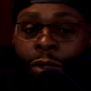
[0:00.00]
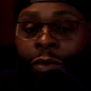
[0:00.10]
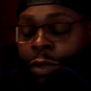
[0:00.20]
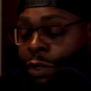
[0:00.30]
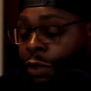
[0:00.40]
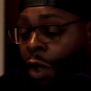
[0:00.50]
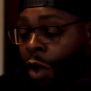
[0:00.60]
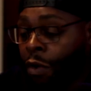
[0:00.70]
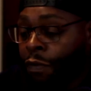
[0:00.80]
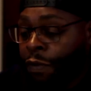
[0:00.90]
to
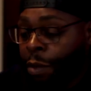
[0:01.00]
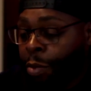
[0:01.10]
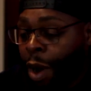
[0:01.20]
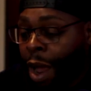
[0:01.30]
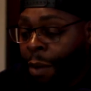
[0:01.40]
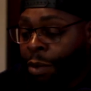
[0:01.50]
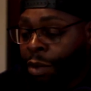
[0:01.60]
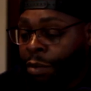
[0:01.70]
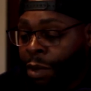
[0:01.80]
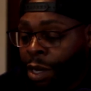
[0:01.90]
resolve the problem